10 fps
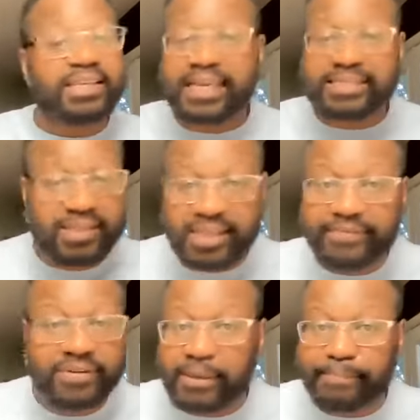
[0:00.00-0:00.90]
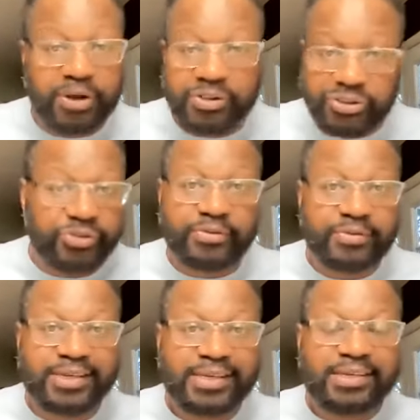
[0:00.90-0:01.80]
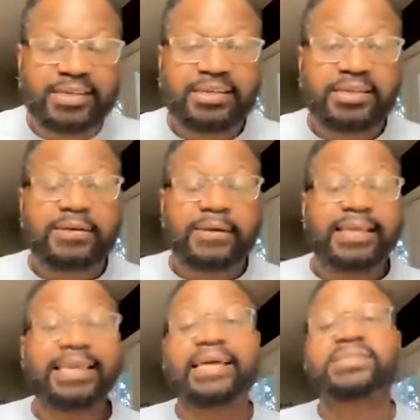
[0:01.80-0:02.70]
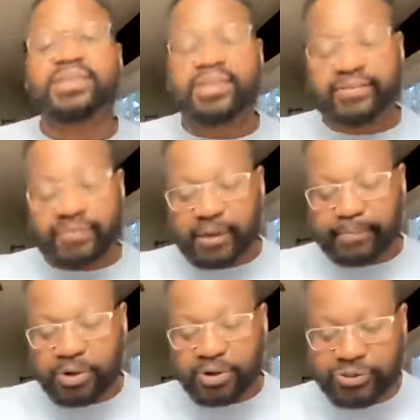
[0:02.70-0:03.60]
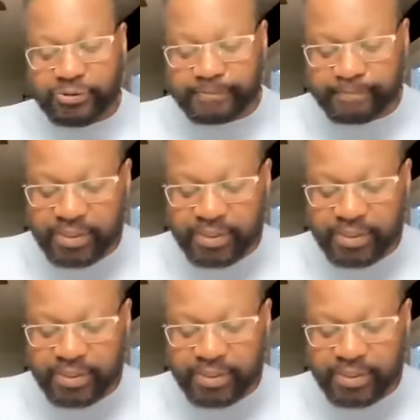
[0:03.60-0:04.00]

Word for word: He hasn't given up on you. He hasn't given up on you.